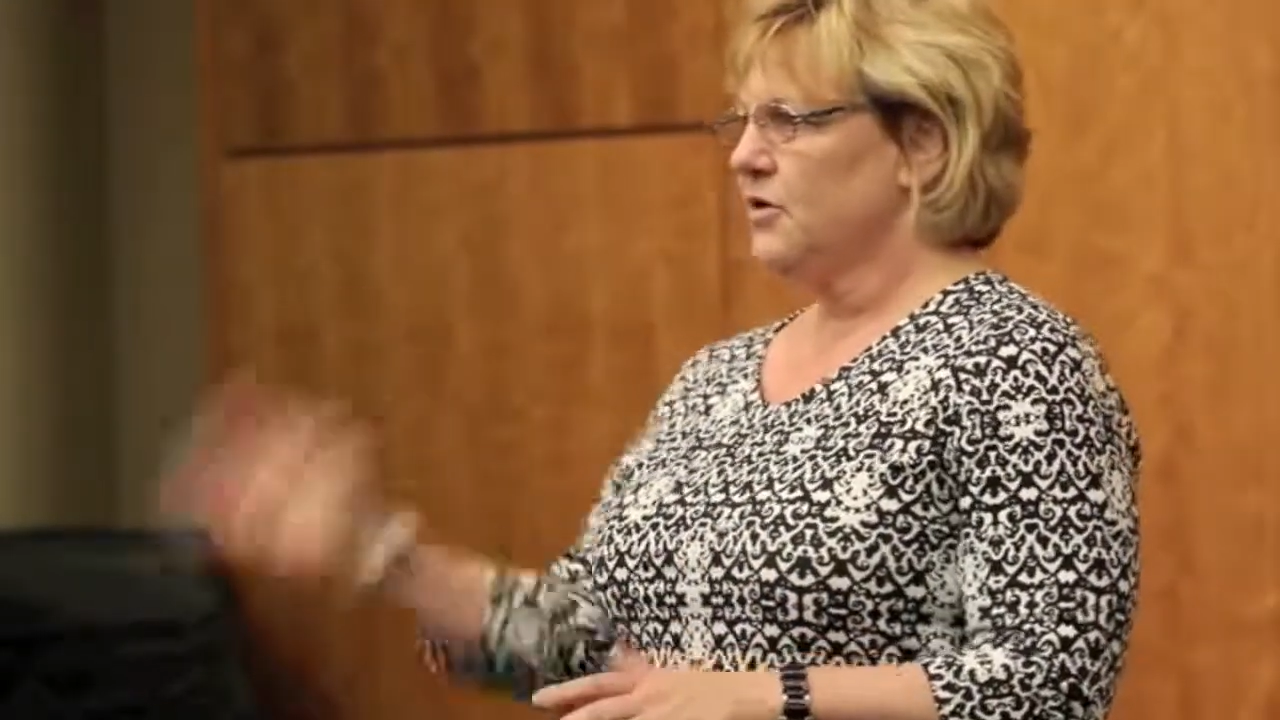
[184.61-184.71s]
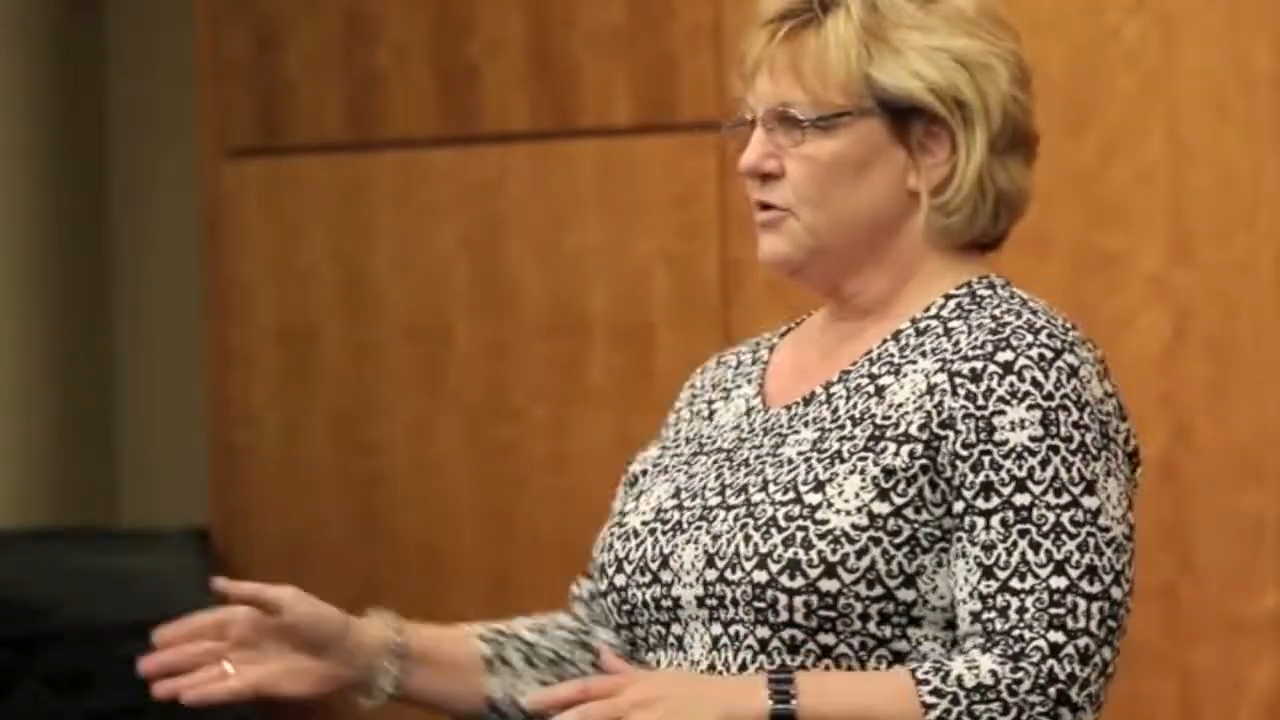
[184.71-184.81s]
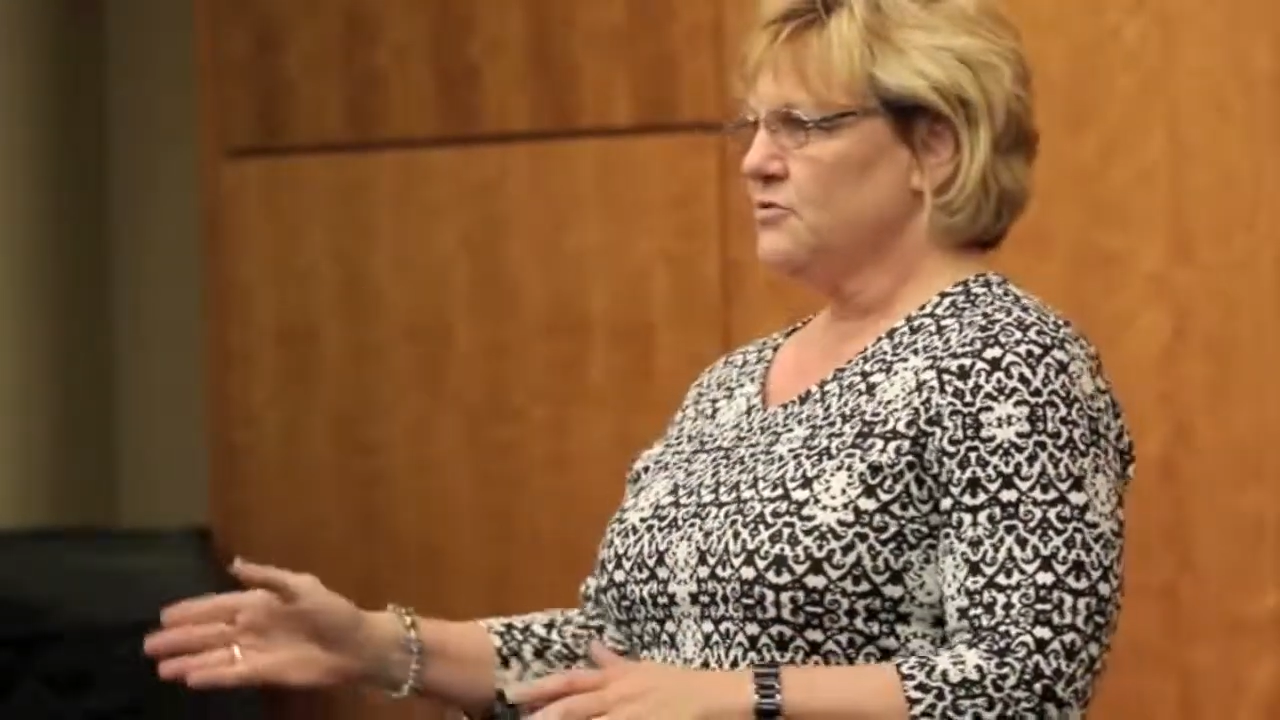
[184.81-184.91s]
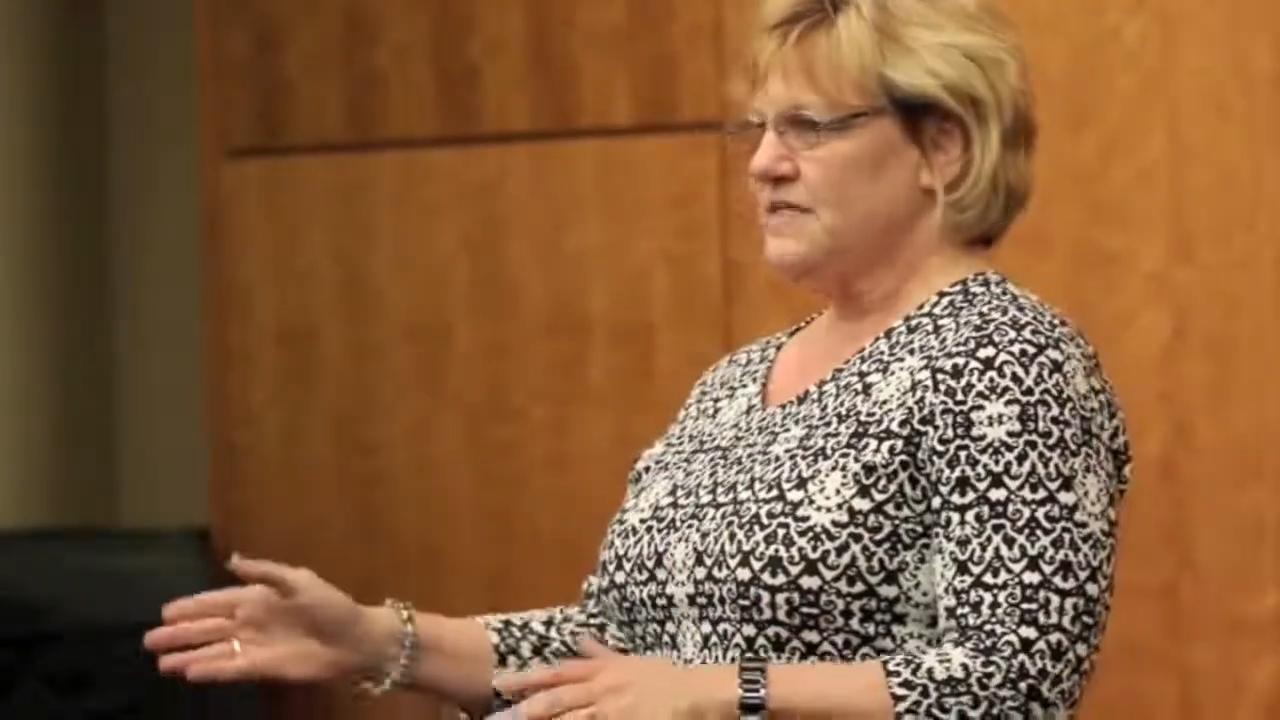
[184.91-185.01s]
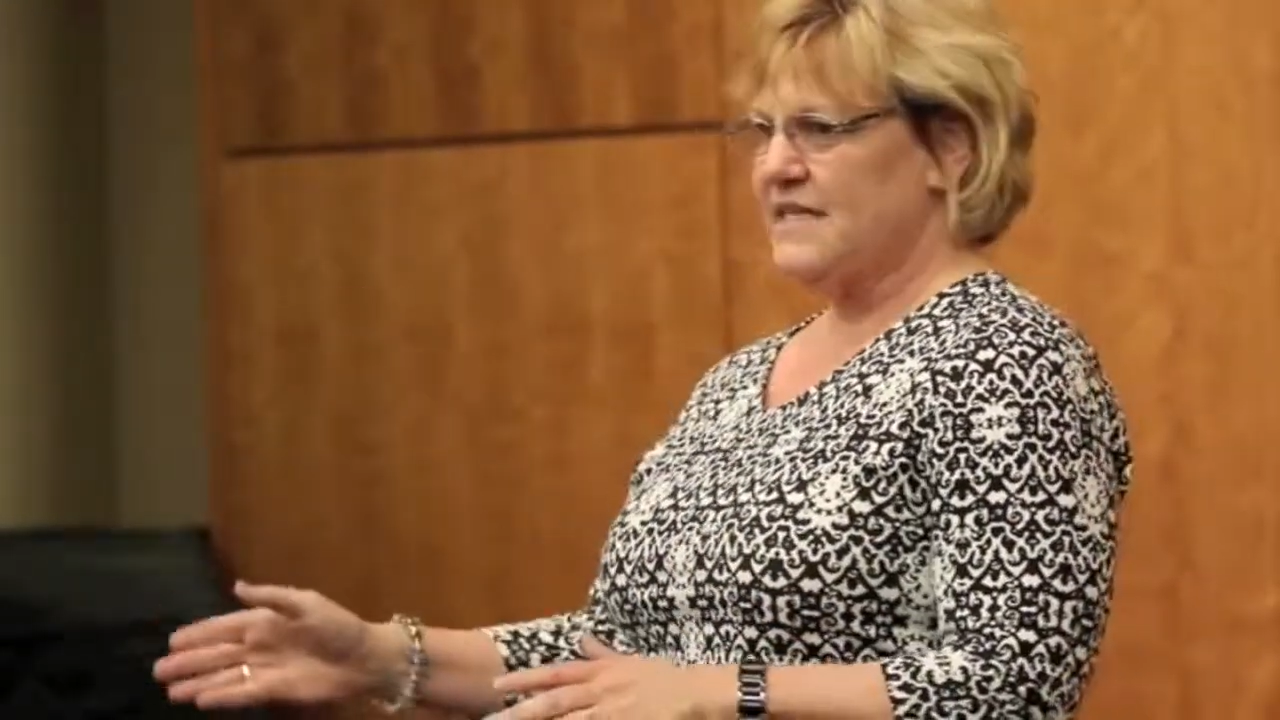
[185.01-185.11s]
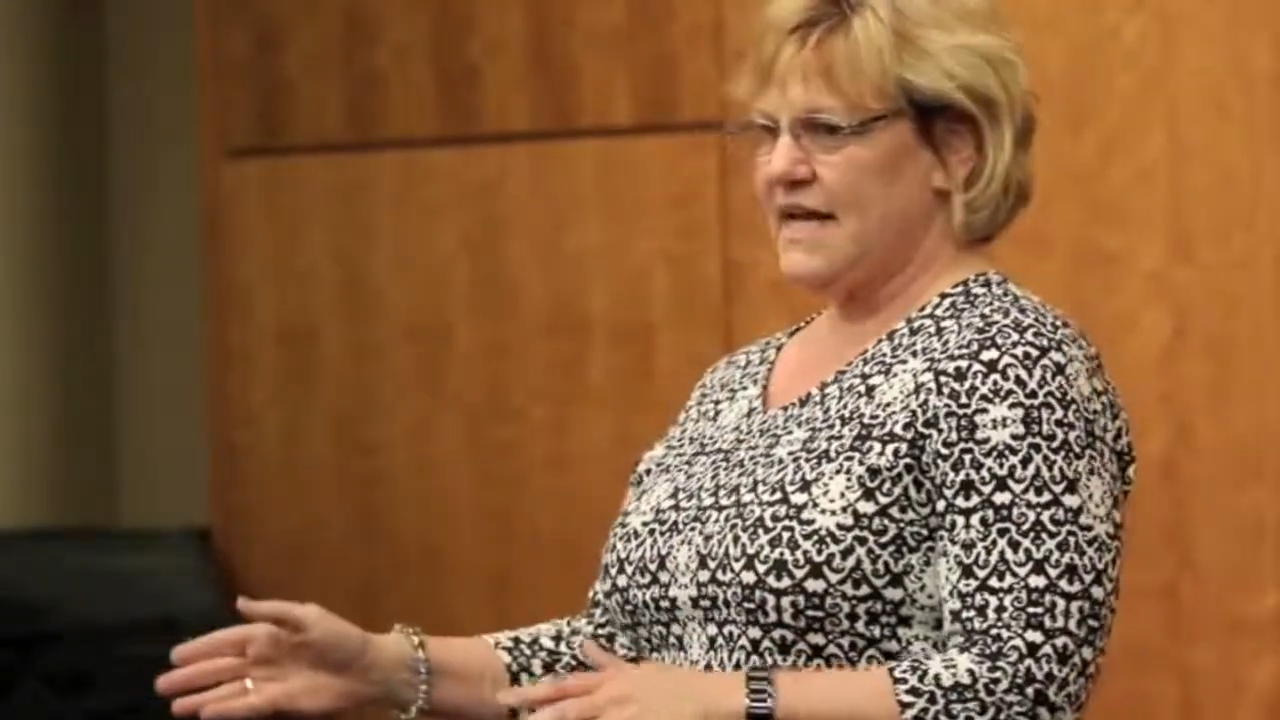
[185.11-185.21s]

Bernhard was